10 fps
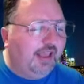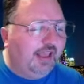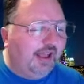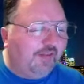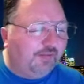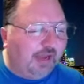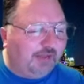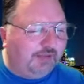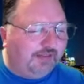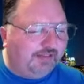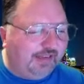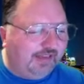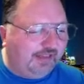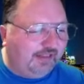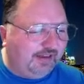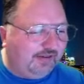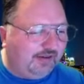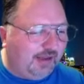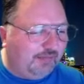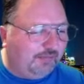of my missing
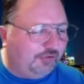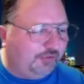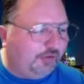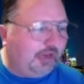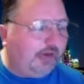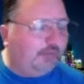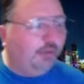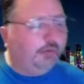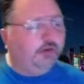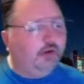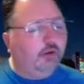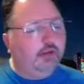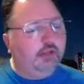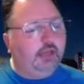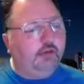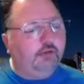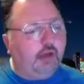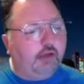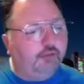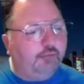their super chat a moment ago. And thank you,
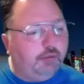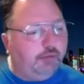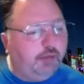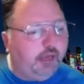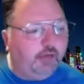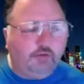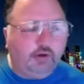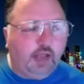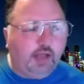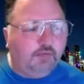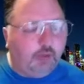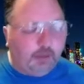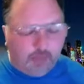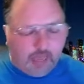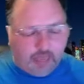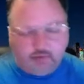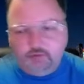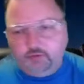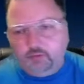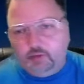Scratch and PPA, for having my back.
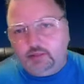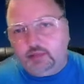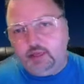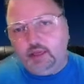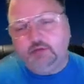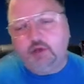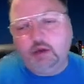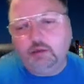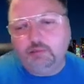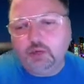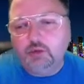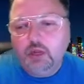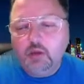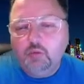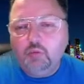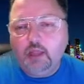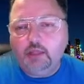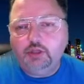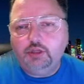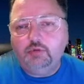This is one thing I talk about
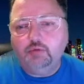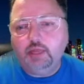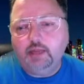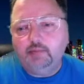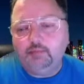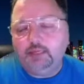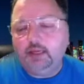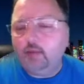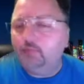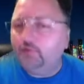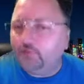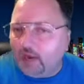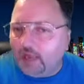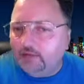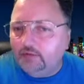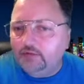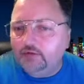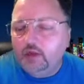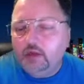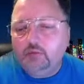when you can become
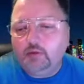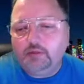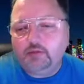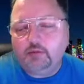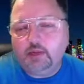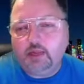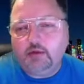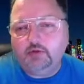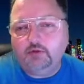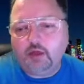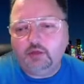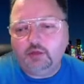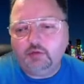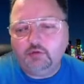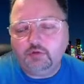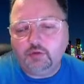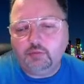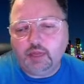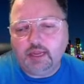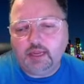friends with creators on
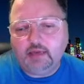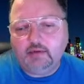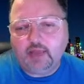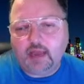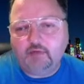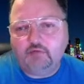YouTube and have